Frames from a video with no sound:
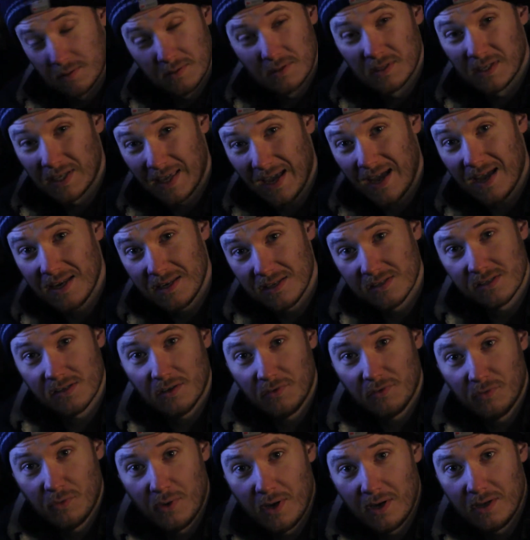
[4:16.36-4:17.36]
The guiding
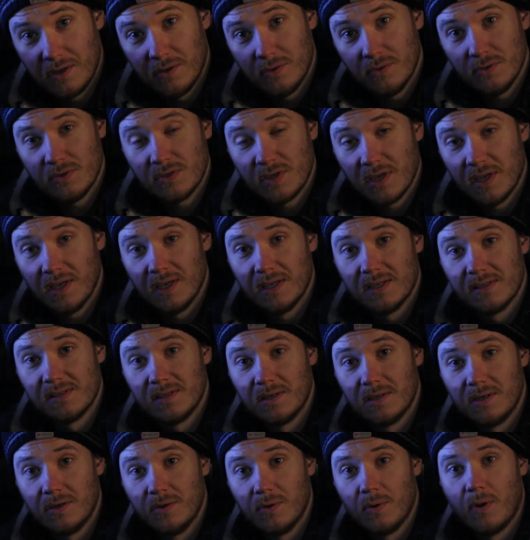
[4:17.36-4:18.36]
software I use is the
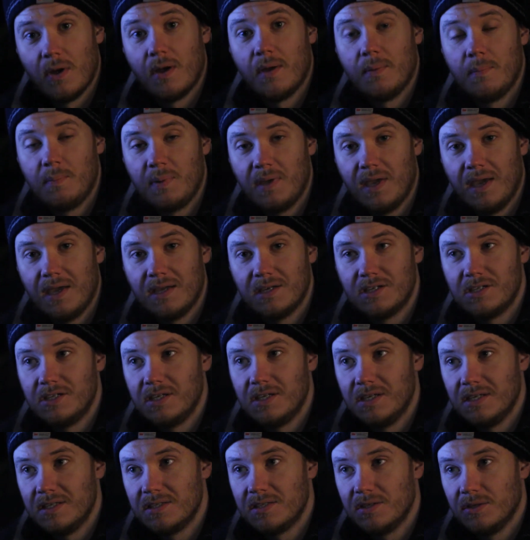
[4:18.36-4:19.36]
new
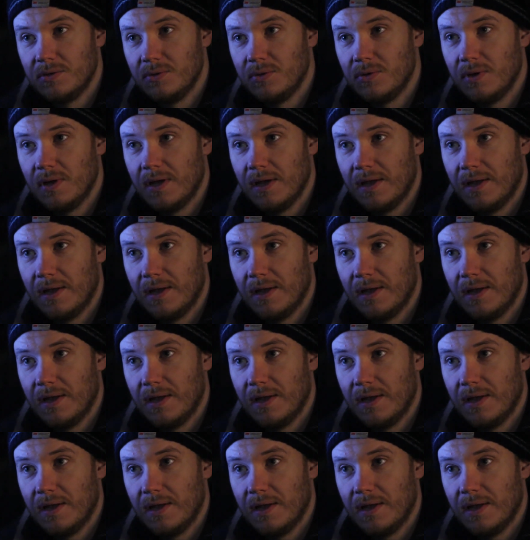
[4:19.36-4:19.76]
PhD2